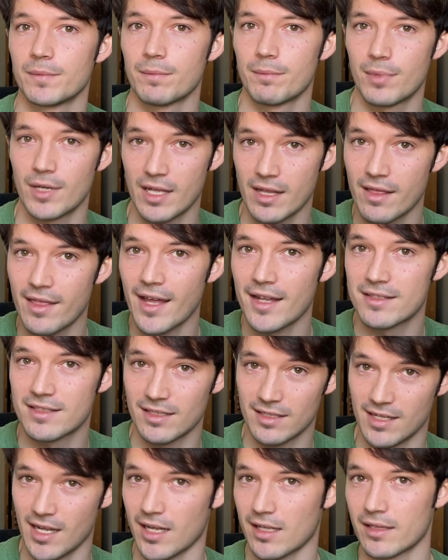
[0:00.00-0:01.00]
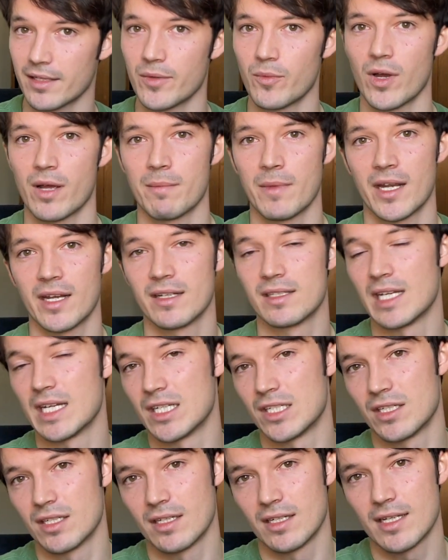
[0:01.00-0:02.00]
But that's exactly why
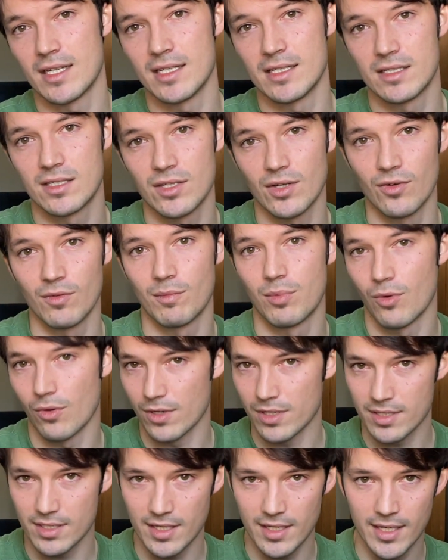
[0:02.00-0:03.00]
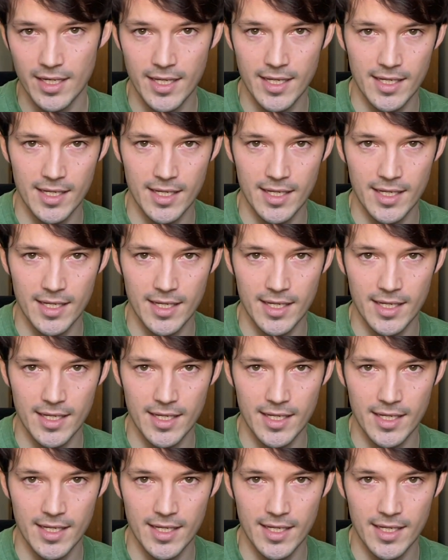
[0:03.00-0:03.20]
meditation is so important,